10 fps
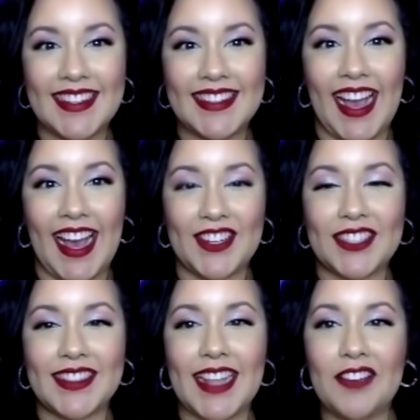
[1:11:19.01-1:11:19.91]
Yeah, there's a
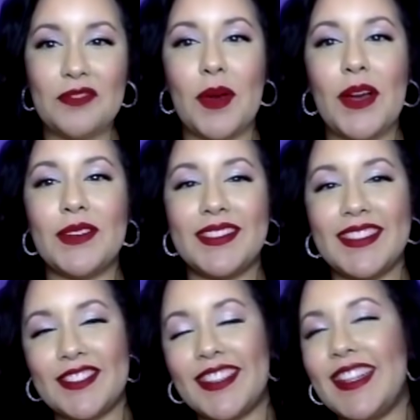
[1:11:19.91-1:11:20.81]
lifeboat.
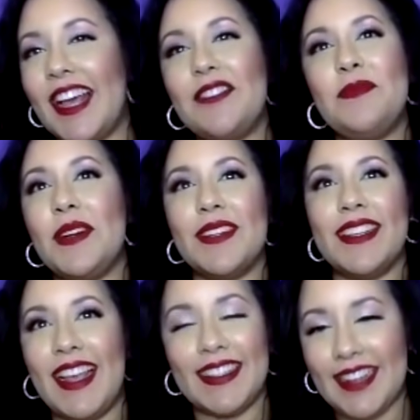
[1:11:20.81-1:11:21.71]
There's a lifeboat in
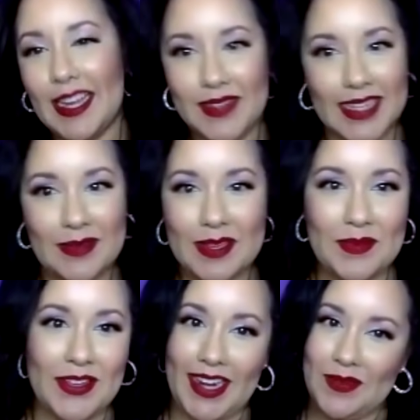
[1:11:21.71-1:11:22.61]
the anti-MLM
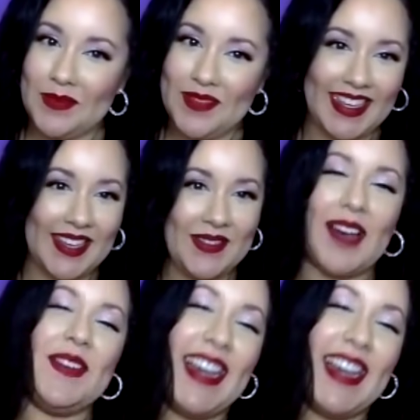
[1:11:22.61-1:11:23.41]
community. We'll pick you up.